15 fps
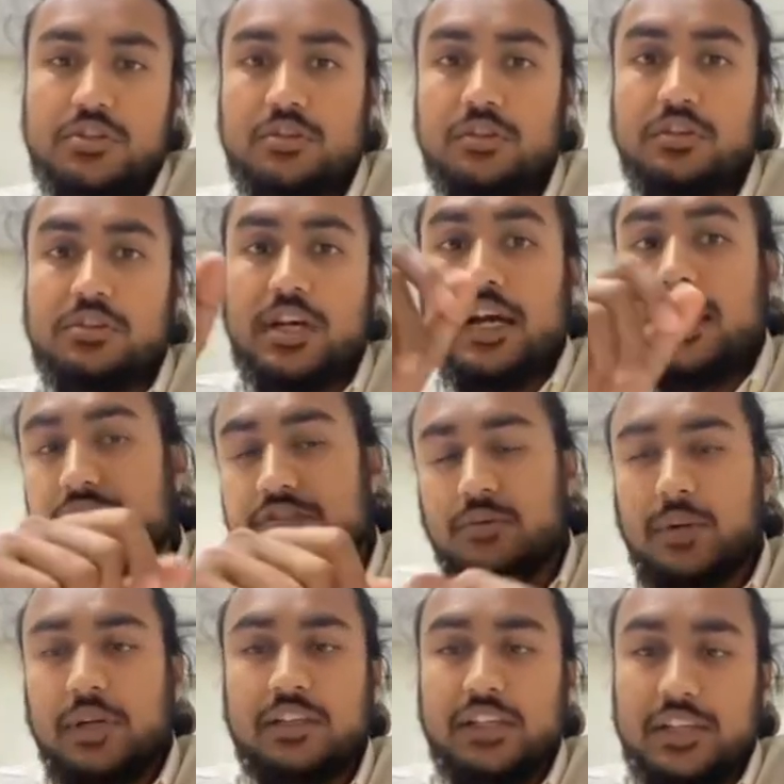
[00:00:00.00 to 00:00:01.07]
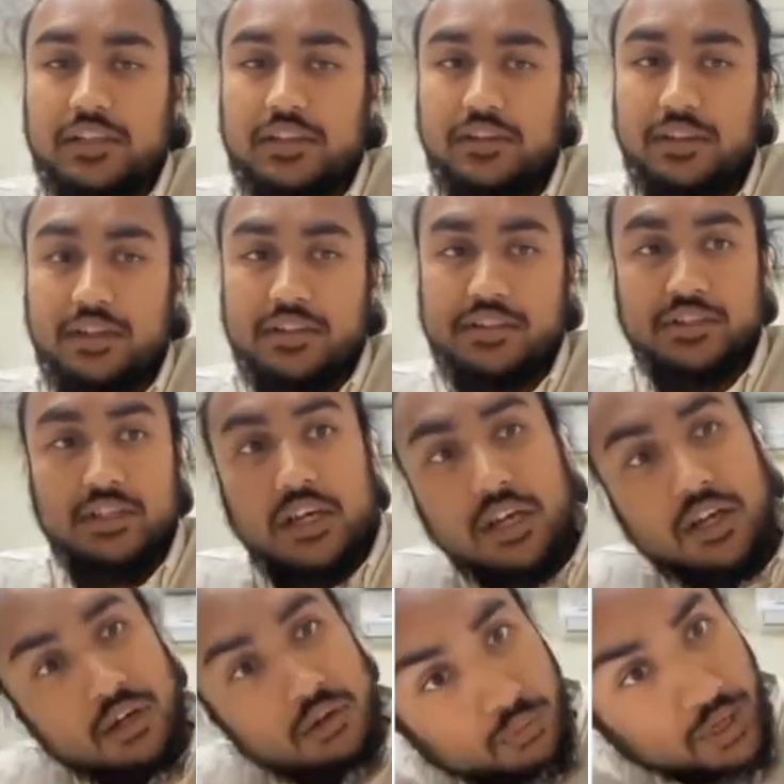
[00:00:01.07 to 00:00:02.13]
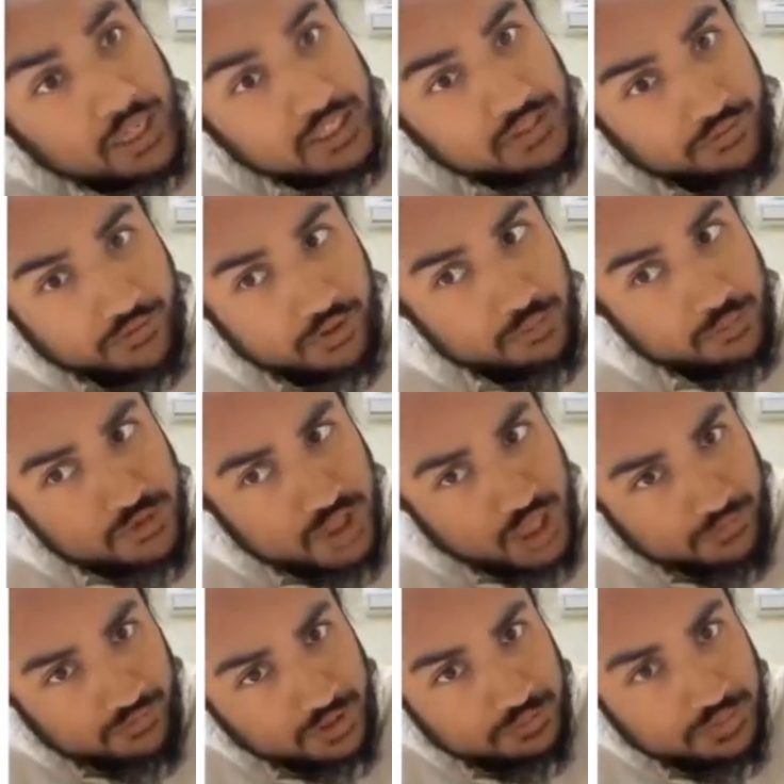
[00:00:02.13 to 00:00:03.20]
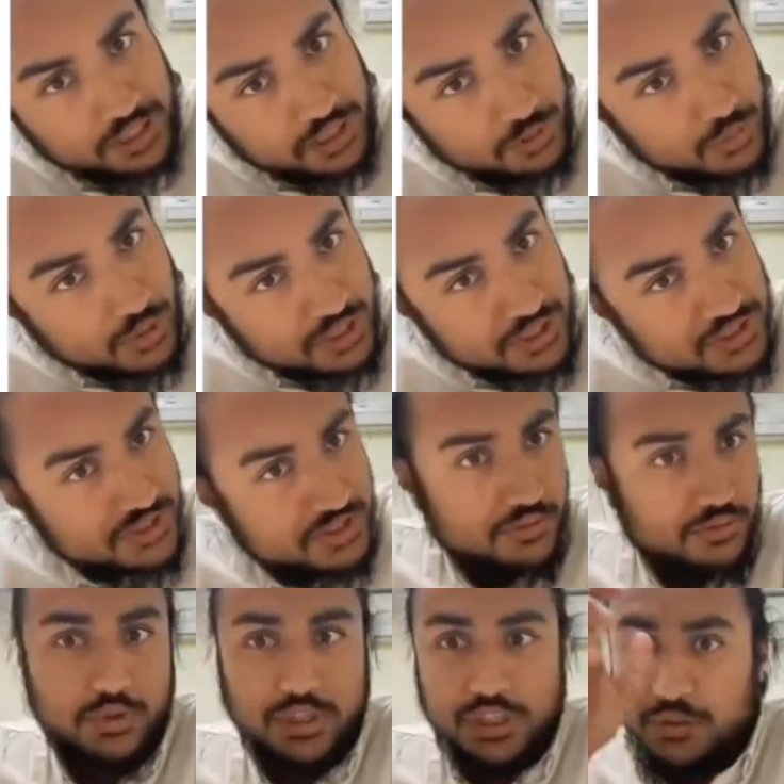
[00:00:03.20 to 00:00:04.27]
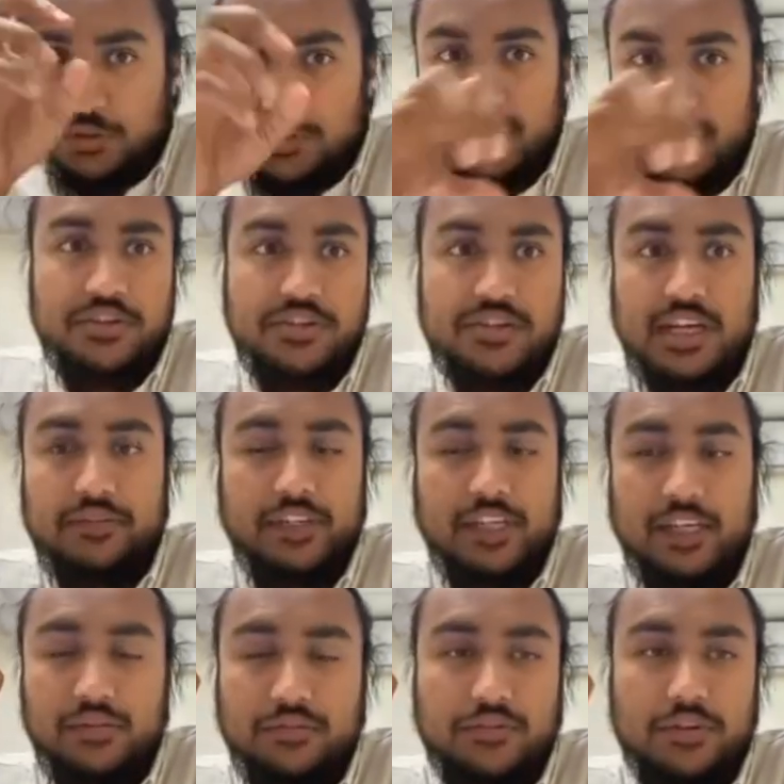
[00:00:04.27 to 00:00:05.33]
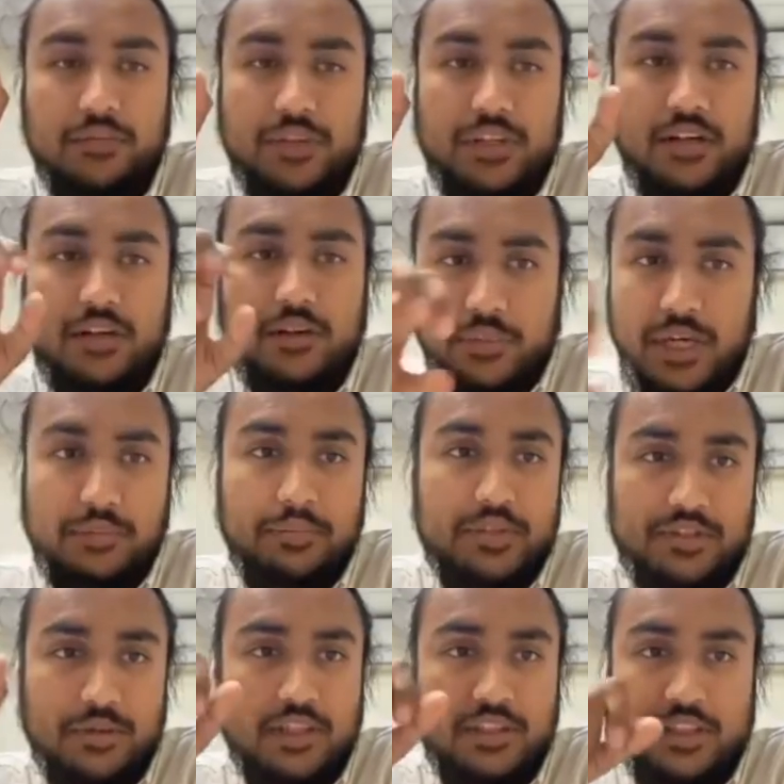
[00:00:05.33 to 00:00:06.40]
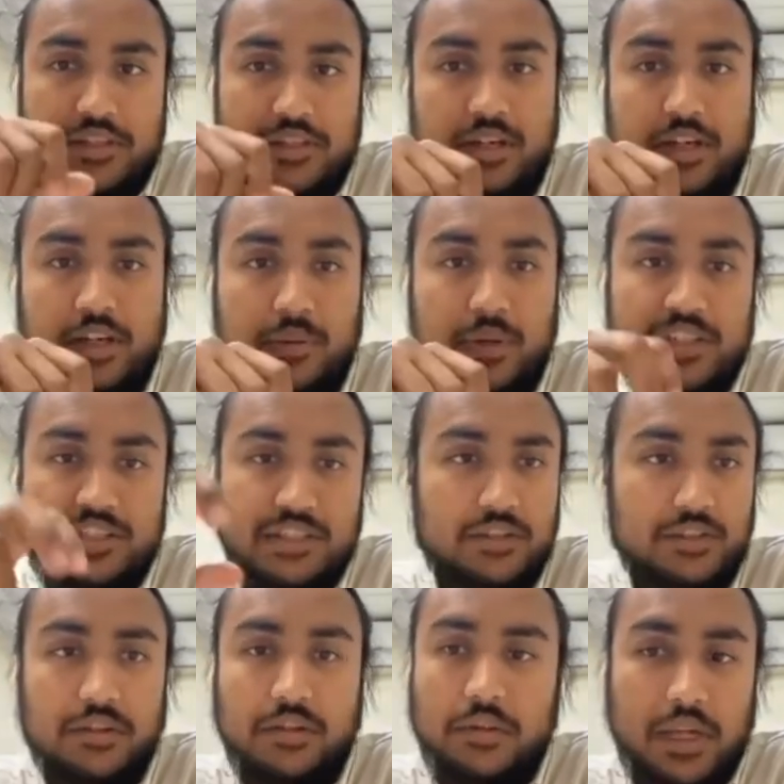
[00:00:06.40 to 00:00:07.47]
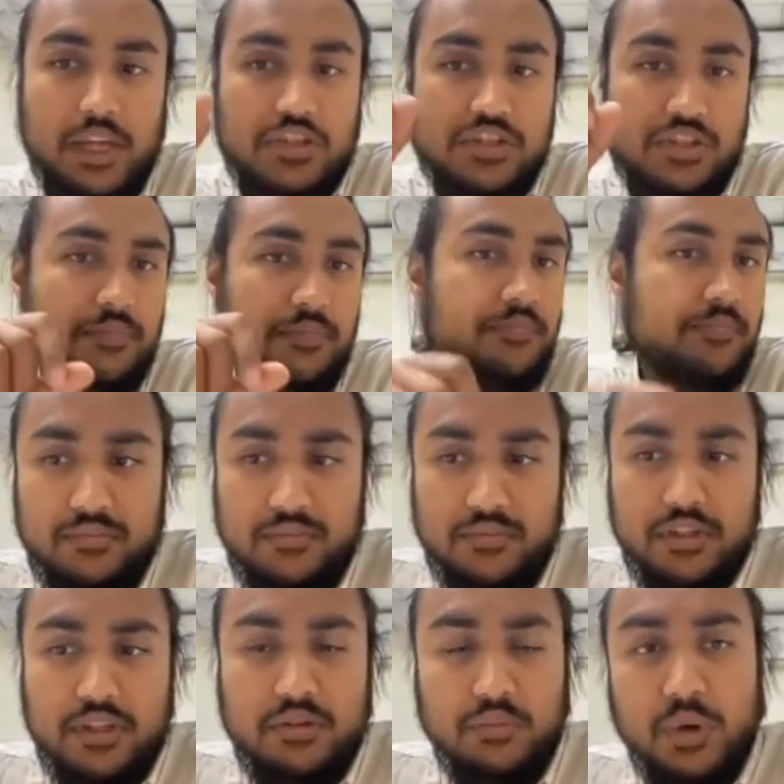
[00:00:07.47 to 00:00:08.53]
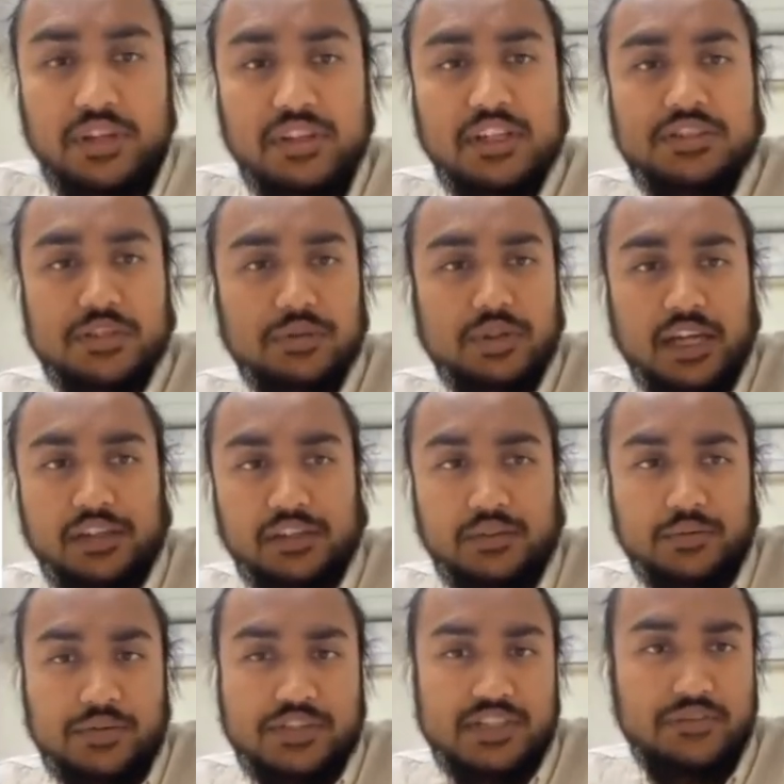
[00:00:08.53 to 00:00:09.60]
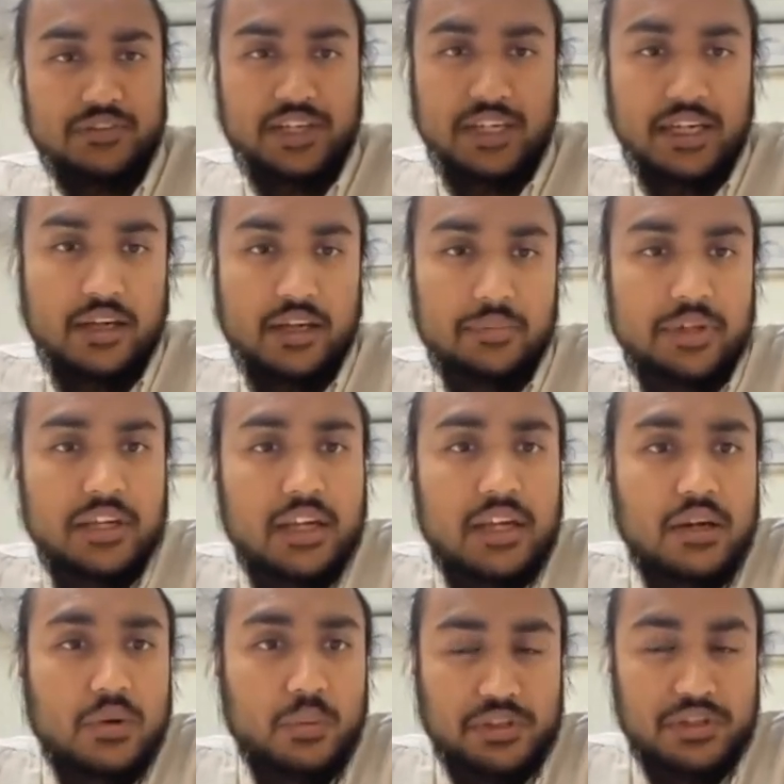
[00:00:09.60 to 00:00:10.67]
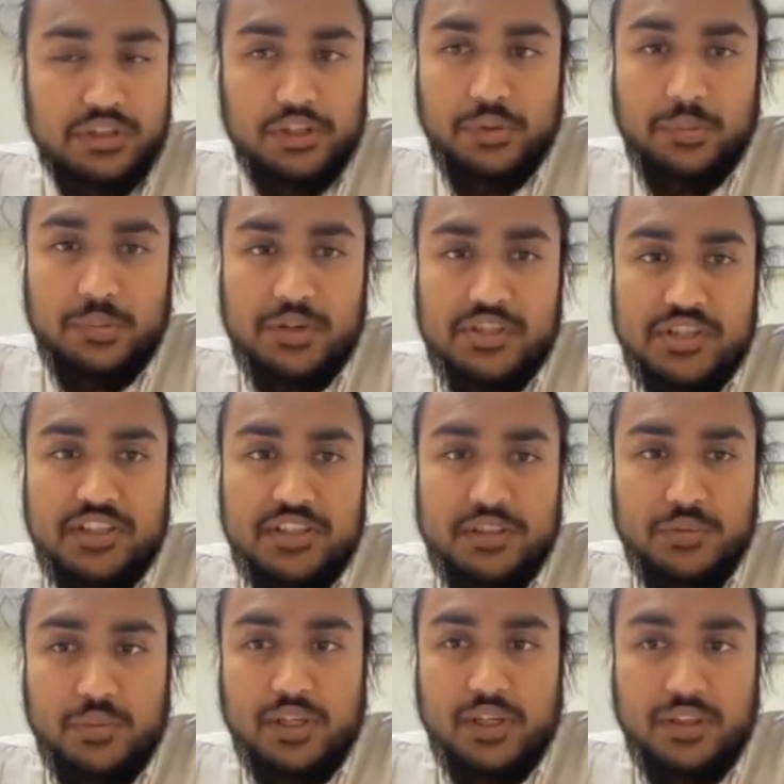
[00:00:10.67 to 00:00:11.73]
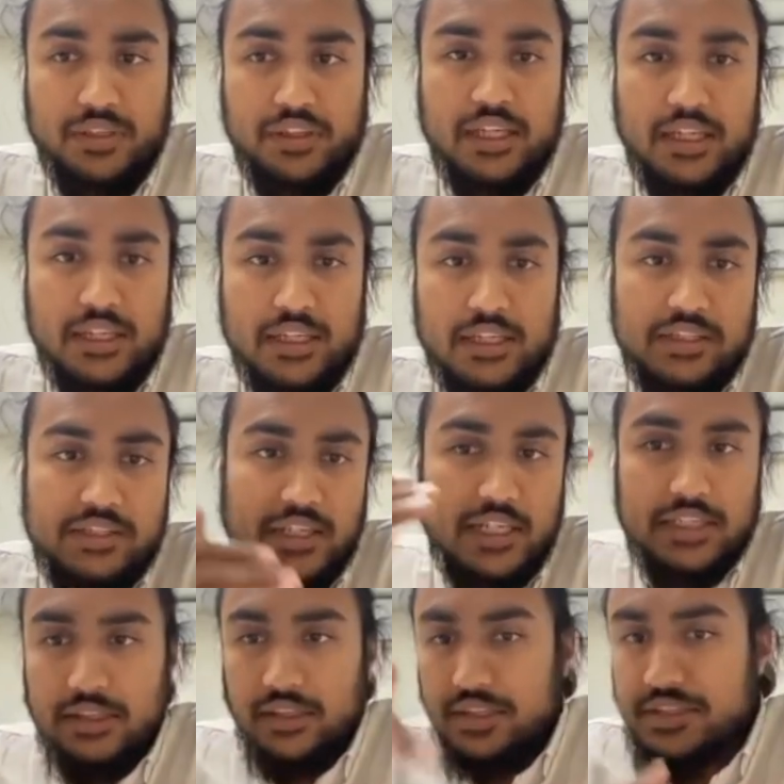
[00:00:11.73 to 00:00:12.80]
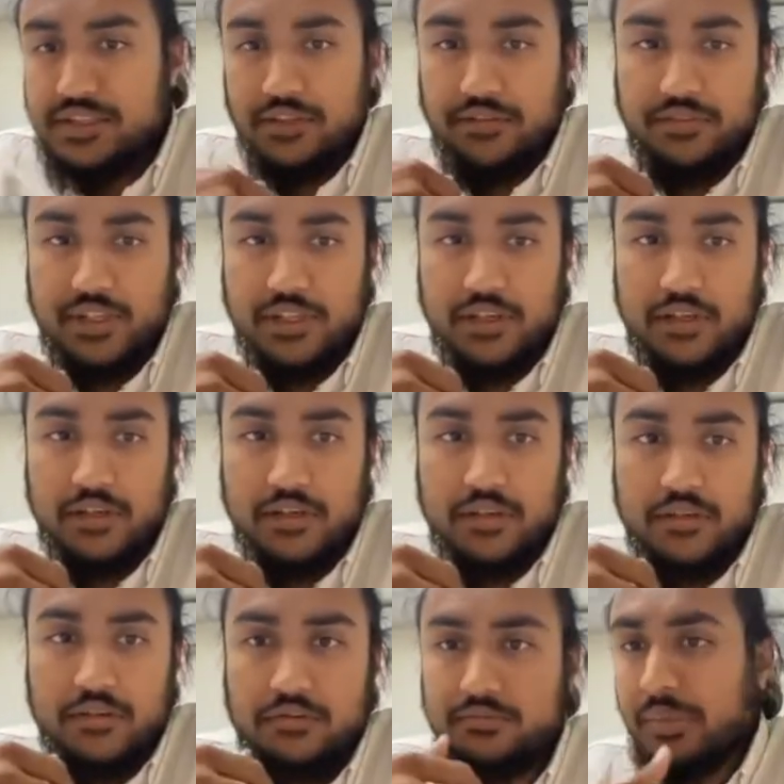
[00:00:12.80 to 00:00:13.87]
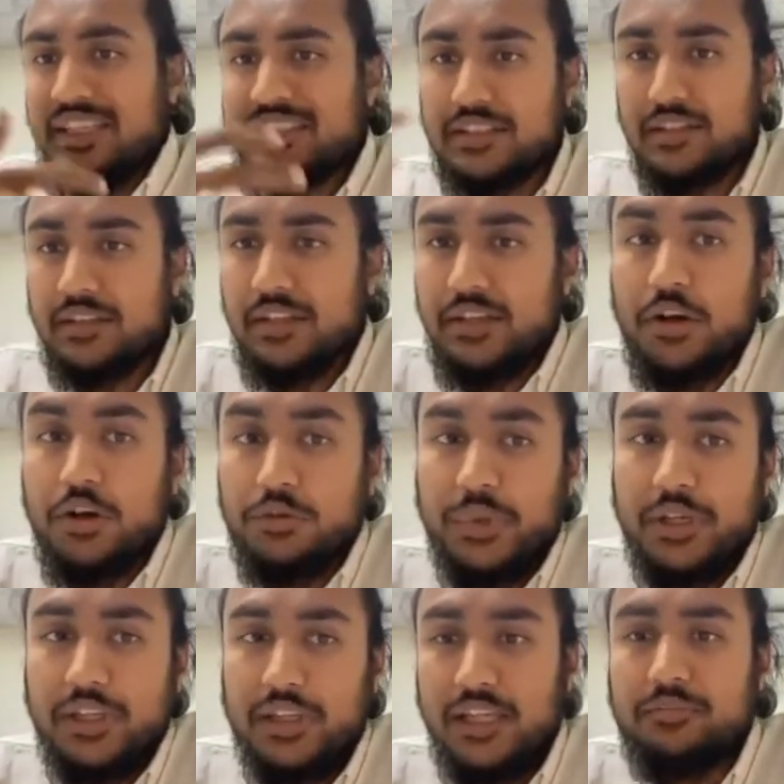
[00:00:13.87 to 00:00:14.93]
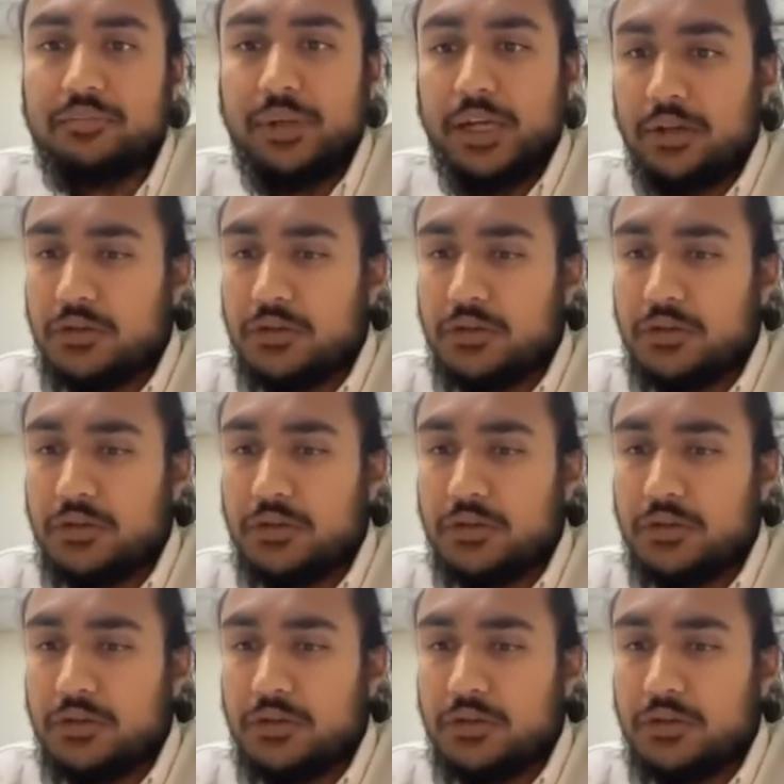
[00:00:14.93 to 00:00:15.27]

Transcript: dive directly into this right from Shopify POS using their staff account from there, map it directly into HotWax at their location. When they do land in the receiving app, what they'll be presented with is a list of their basically open inbound